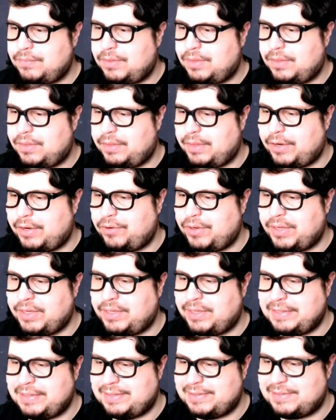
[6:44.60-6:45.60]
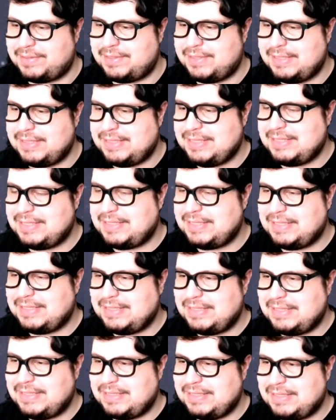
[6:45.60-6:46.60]
There it is.
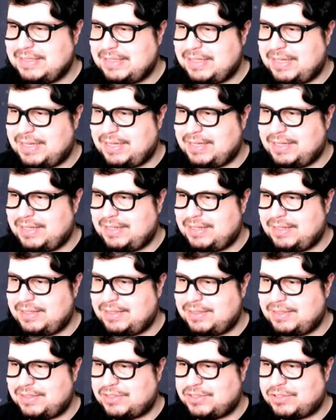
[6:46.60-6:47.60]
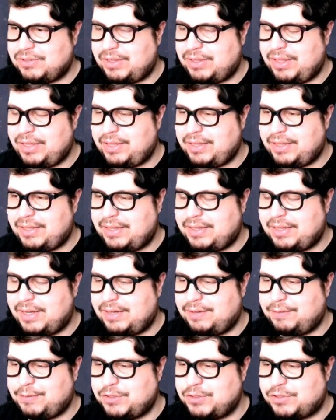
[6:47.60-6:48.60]
So I think I can kind
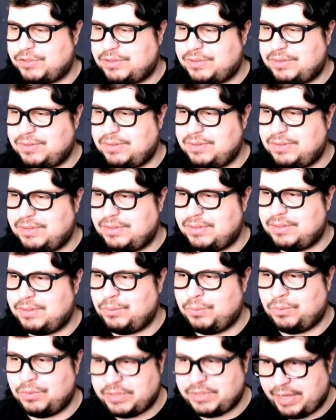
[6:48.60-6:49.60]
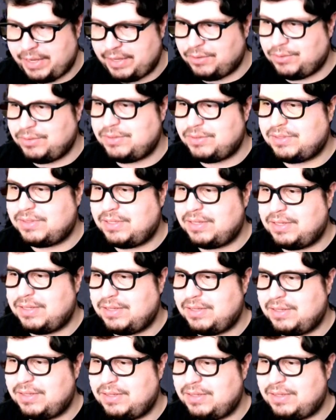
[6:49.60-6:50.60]
of just... Tails.
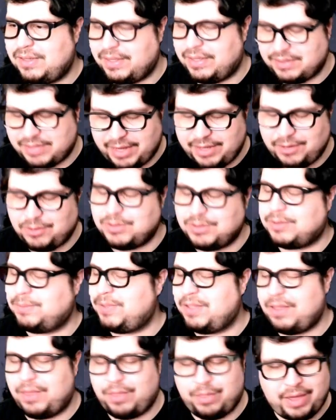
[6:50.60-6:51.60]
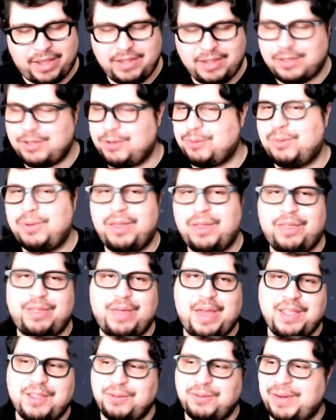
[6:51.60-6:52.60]
And Tails, thank you.
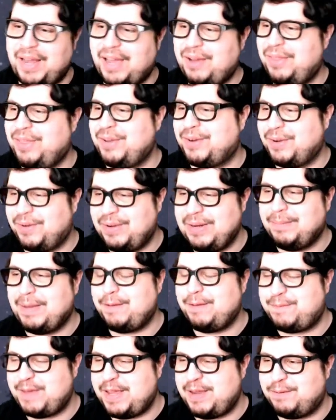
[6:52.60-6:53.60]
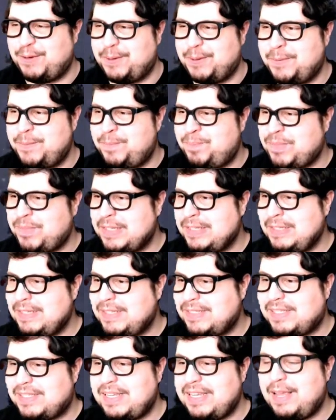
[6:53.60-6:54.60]
Thank you. Now they're going in my favor.
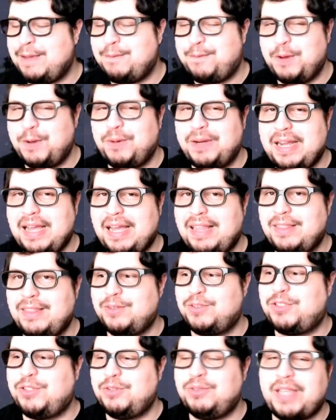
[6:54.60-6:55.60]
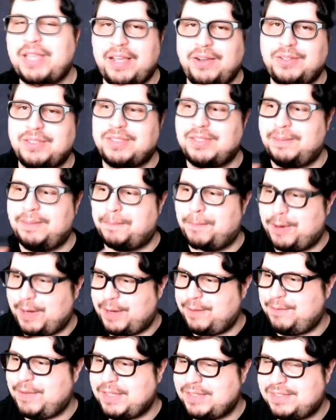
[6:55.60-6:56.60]
See, if we would have had those 2 Tails the
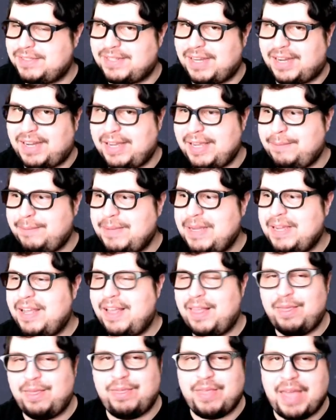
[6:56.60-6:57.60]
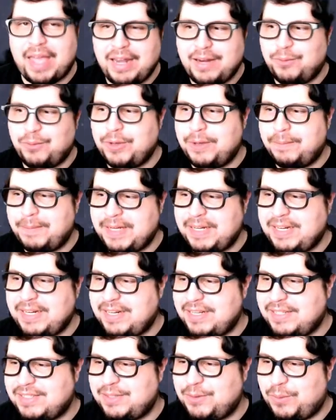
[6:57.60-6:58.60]
previous time, then it would have been an
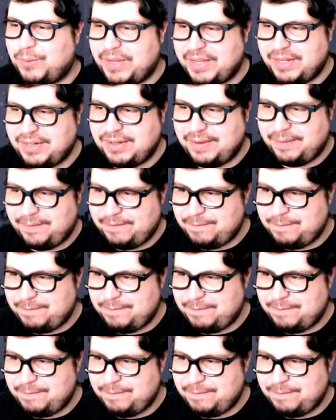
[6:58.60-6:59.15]
easy win.